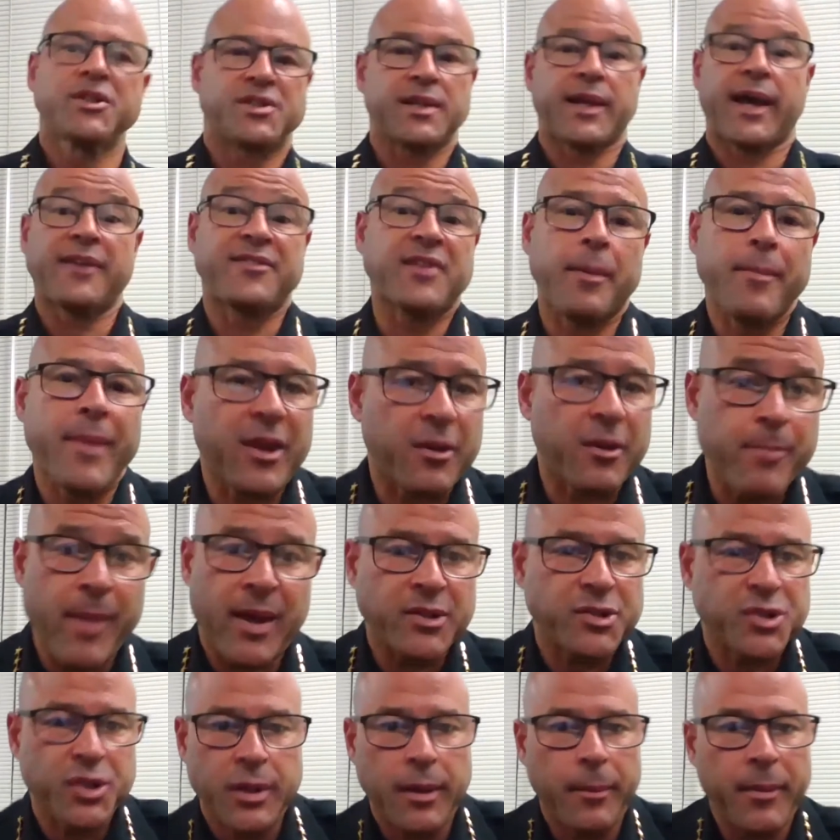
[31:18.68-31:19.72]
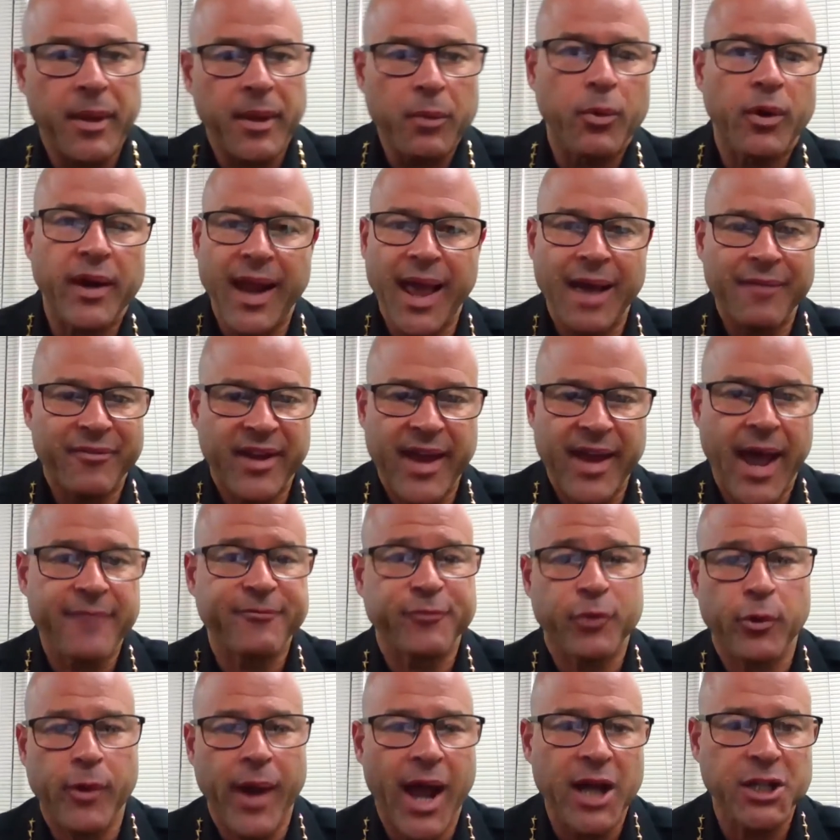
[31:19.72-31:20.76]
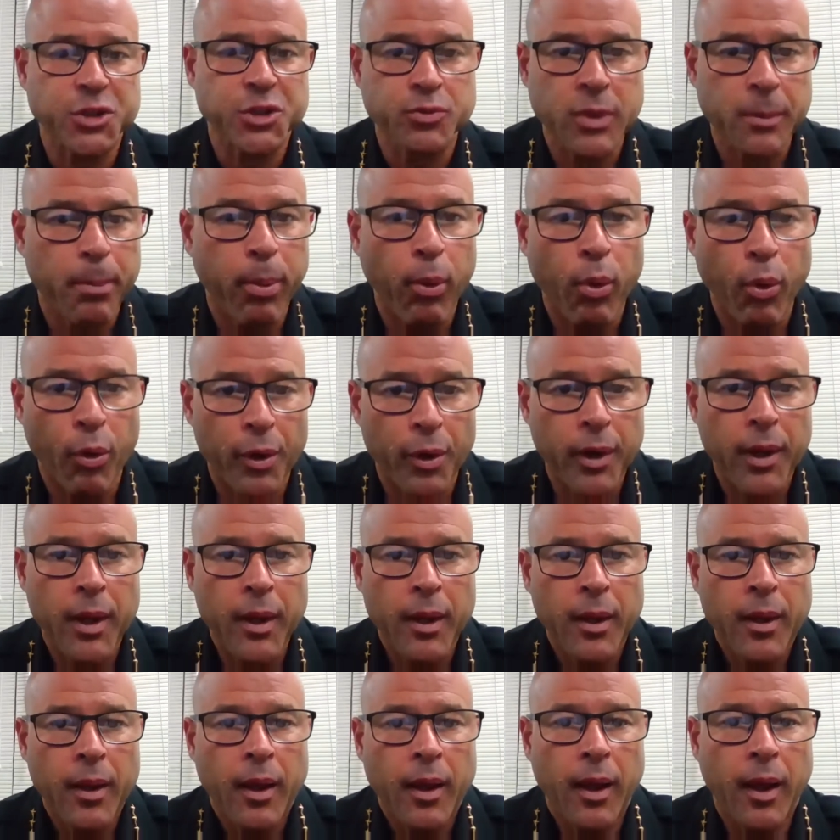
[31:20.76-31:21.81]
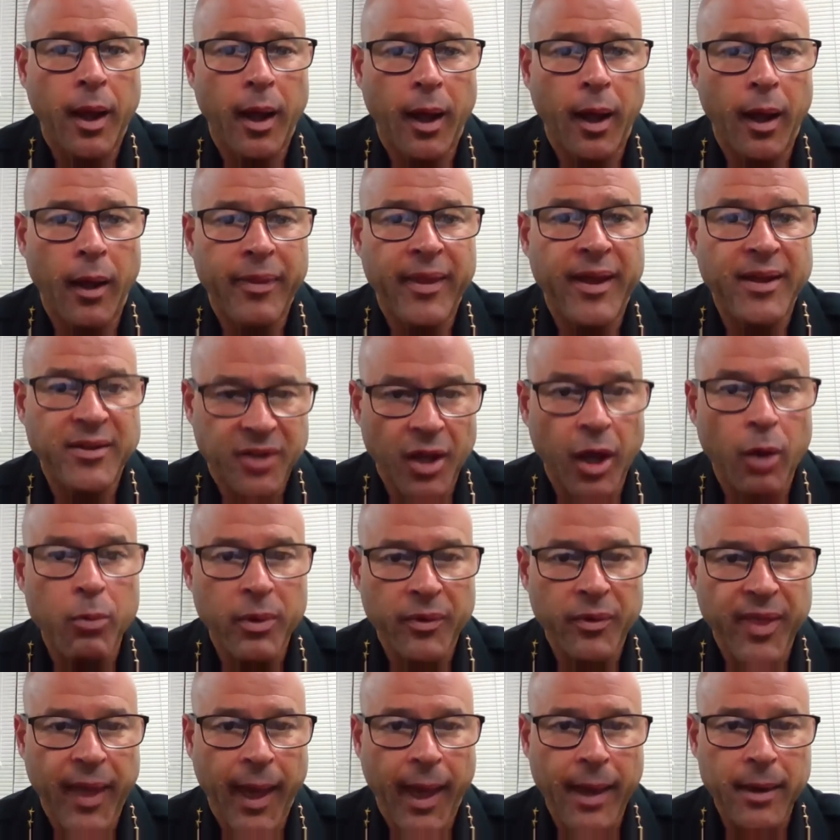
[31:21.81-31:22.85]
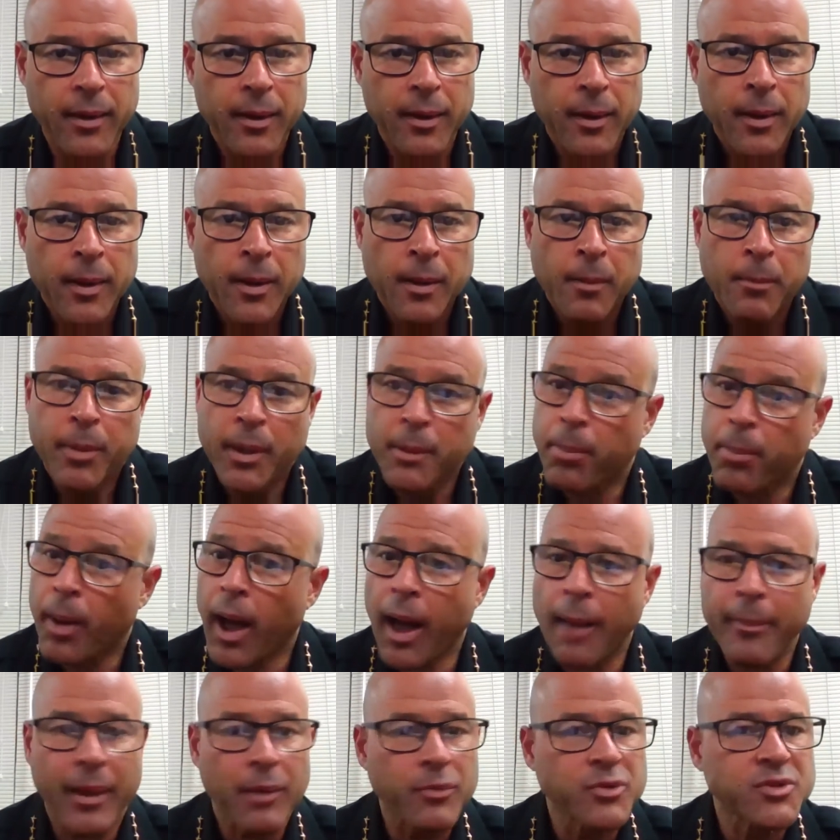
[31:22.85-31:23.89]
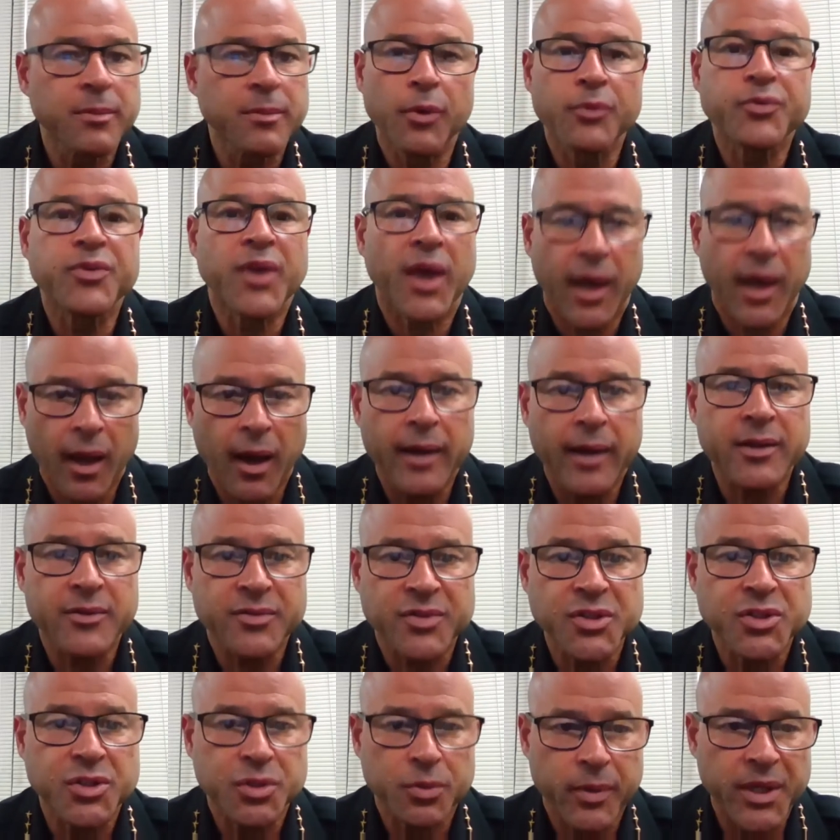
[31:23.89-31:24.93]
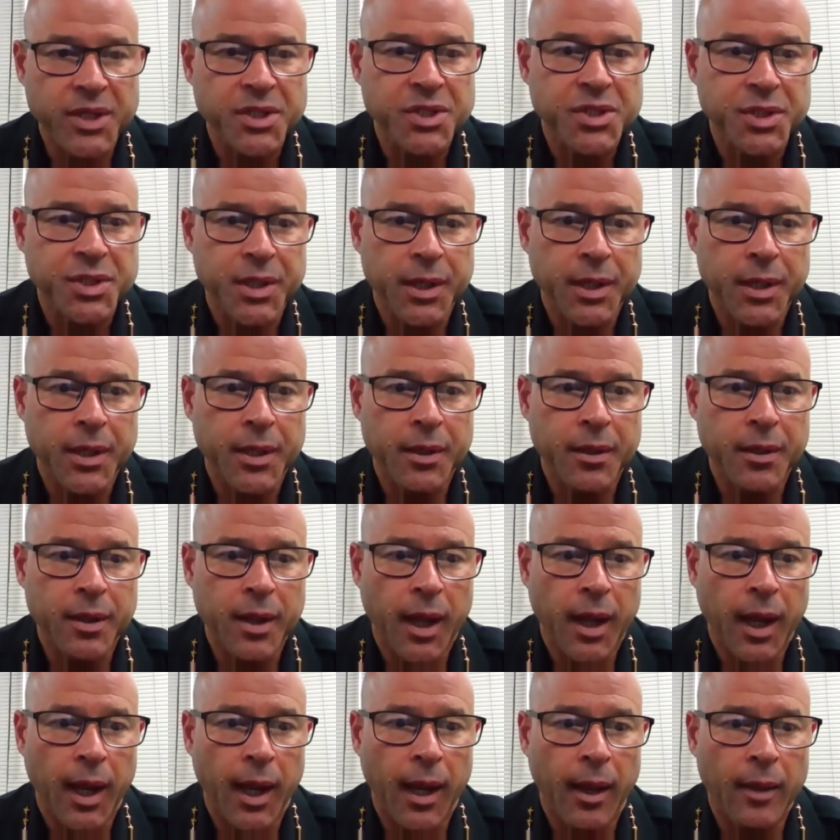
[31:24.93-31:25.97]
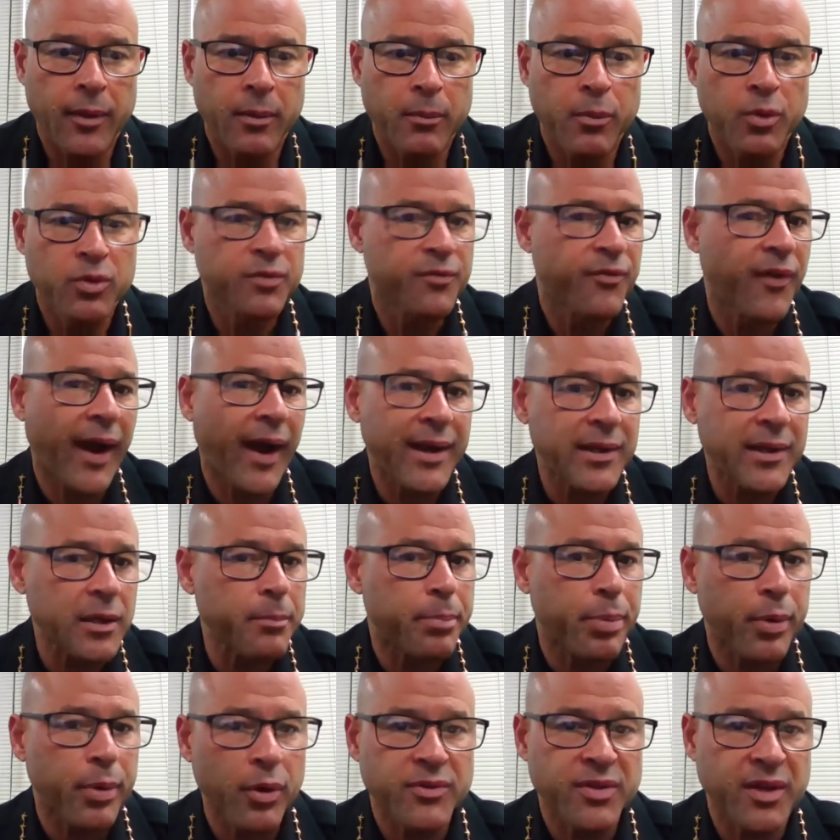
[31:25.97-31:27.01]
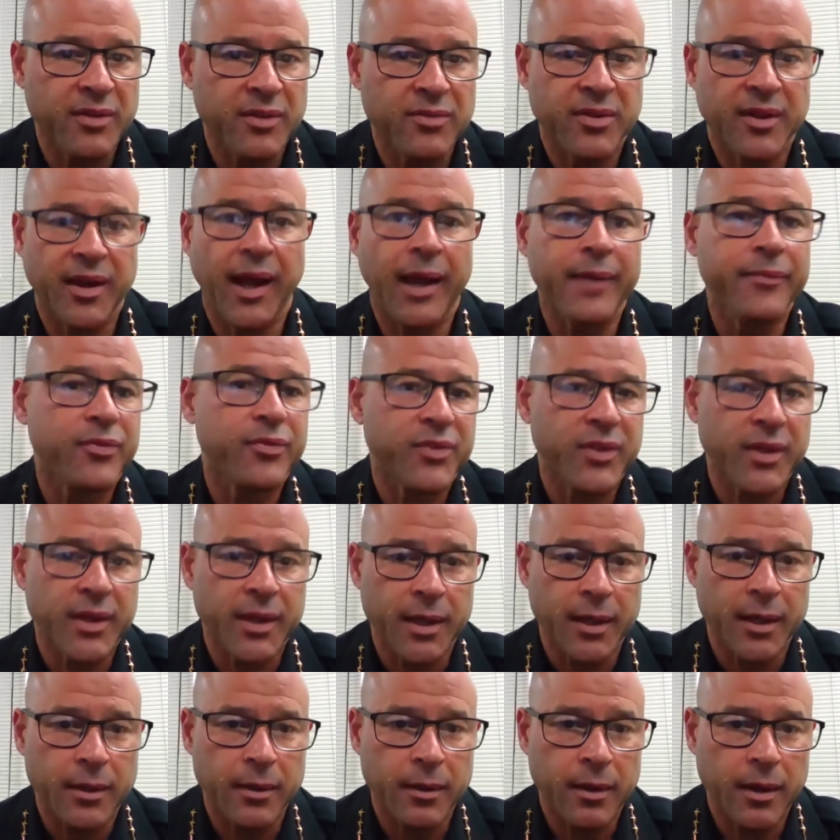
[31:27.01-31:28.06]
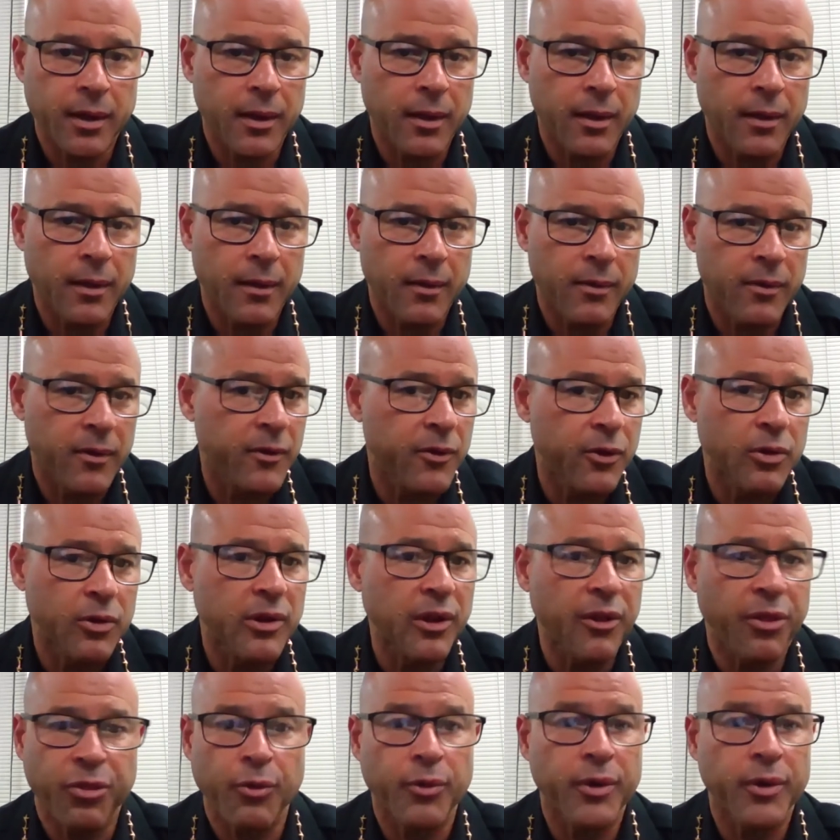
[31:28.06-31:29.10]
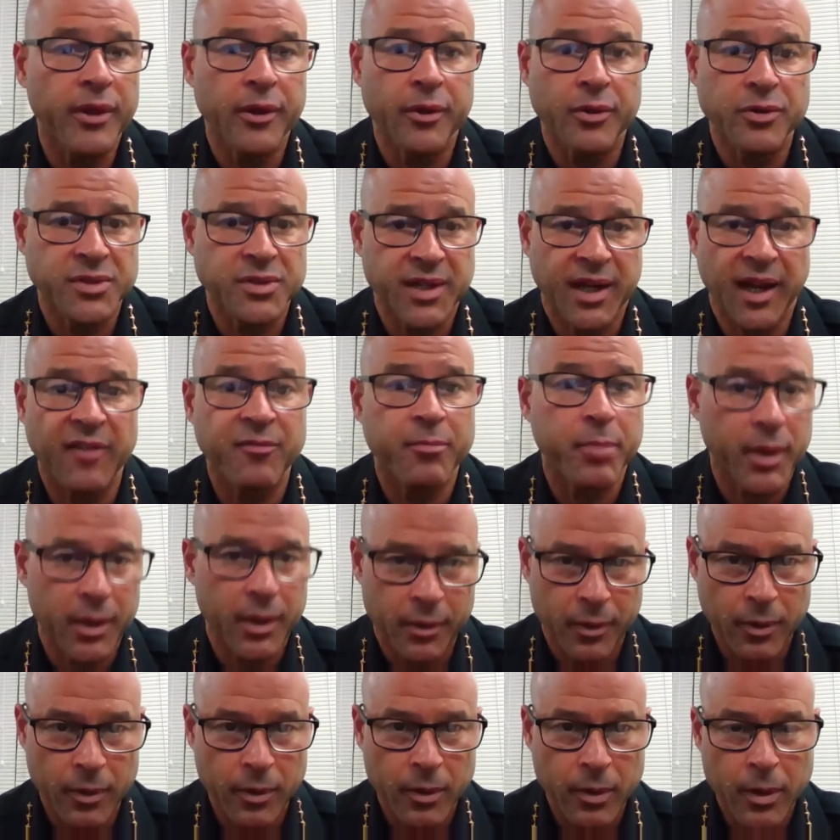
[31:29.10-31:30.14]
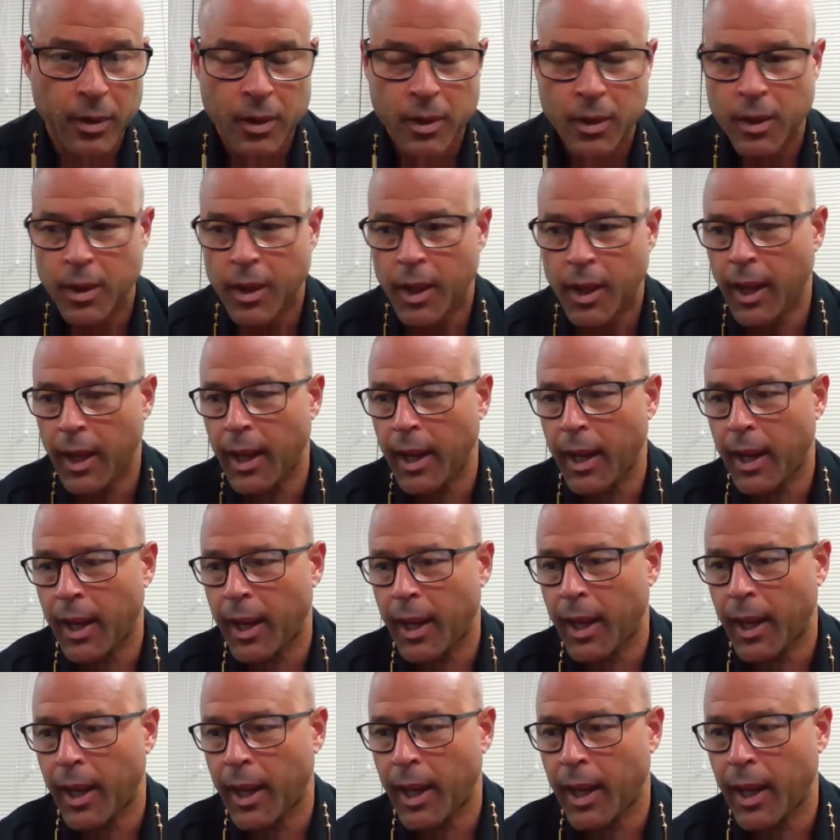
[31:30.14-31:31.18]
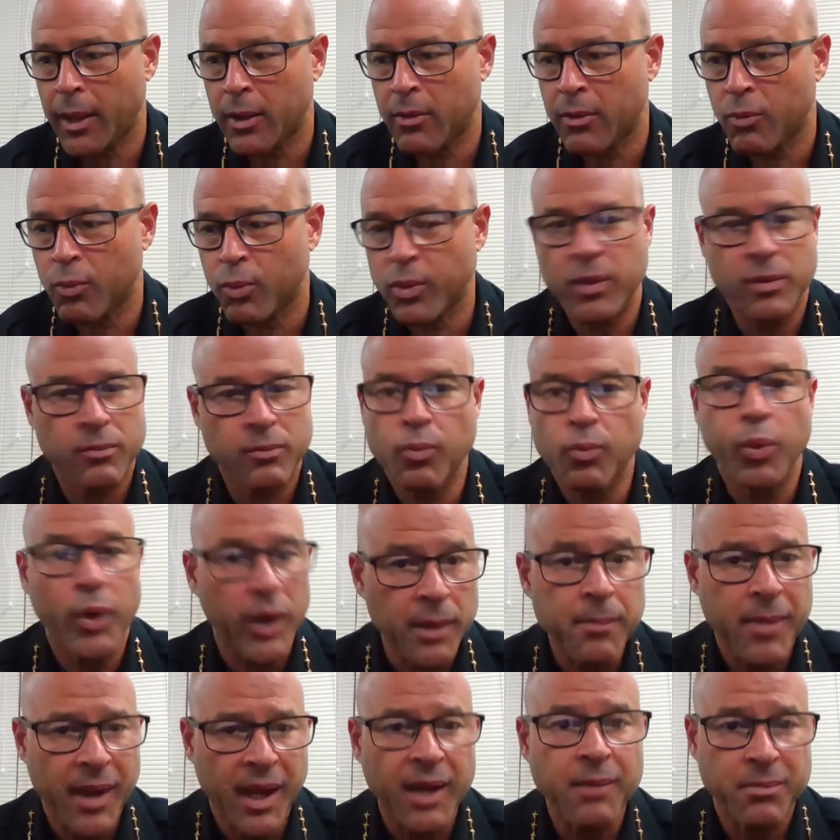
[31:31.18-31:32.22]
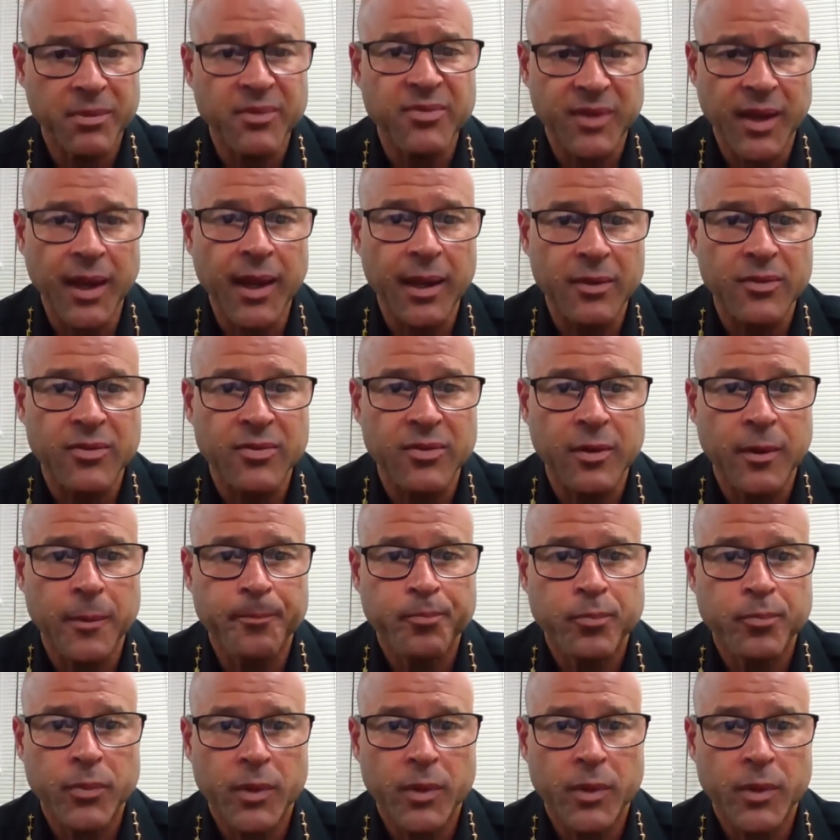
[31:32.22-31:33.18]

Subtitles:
listen, as I make mention, I mean, we're going to have an after action report that dealt with that. But Bob, that was the most chaotic situation and the most violent protest that I've seen in the nearly 30 years that I've been here. And we made mistakes.